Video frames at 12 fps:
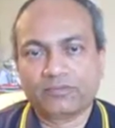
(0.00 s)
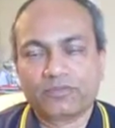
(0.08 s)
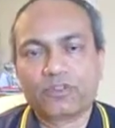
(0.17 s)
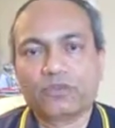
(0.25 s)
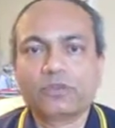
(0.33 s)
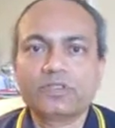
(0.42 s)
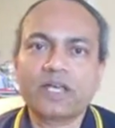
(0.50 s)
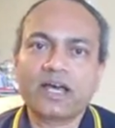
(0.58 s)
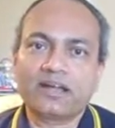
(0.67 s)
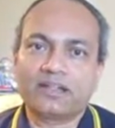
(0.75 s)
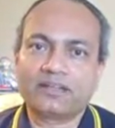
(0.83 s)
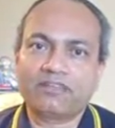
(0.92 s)
So those
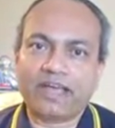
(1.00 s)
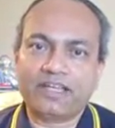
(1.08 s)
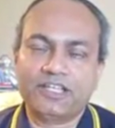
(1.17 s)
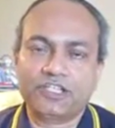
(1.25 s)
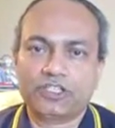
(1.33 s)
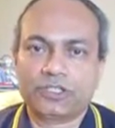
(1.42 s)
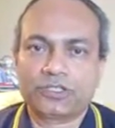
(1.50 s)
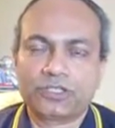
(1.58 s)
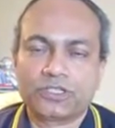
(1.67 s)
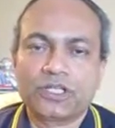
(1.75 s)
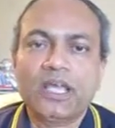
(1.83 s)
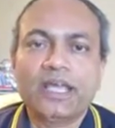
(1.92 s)
are the
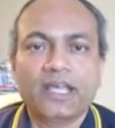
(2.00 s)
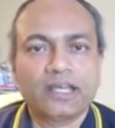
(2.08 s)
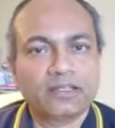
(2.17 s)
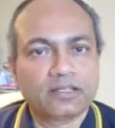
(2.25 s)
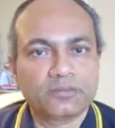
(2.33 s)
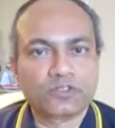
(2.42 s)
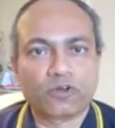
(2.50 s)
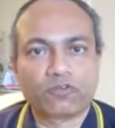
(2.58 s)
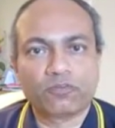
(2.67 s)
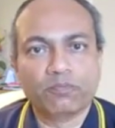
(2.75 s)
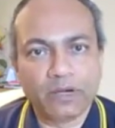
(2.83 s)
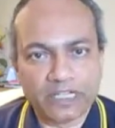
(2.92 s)
variations in terms of
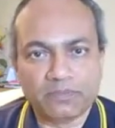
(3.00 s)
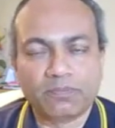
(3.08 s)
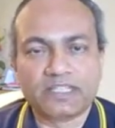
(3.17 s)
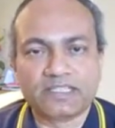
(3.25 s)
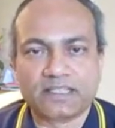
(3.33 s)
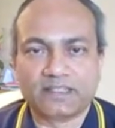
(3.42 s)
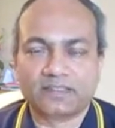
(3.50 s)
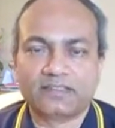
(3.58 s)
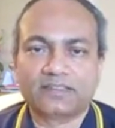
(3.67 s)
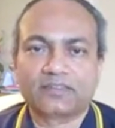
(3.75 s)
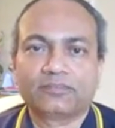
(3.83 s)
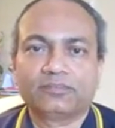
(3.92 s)
multiplicities.